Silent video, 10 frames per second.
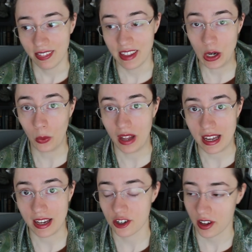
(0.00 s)
they don't
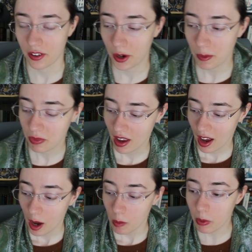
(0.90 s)
like each other.
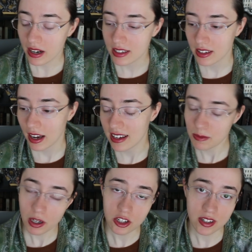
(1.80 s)
But as
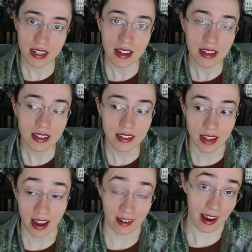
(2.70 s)
much as he is
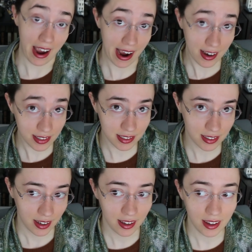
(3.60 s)
an
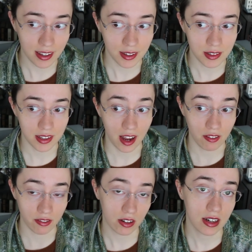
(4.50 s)
ass, he is a
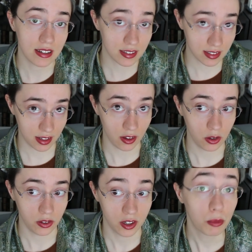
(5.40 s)
very
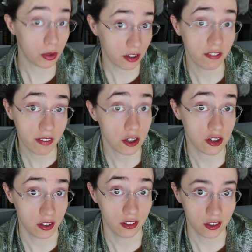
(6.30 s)
skilled
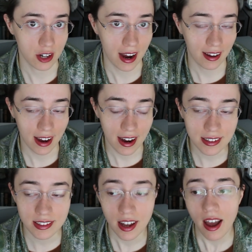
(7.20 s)
professional
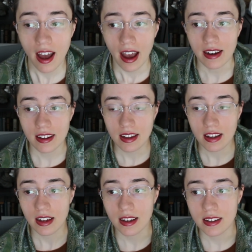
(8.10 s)
jackass. And
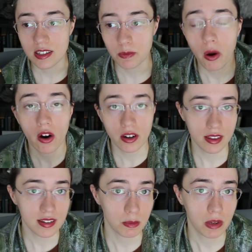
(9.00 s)
he is part of
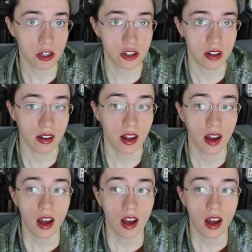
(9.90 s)
this mission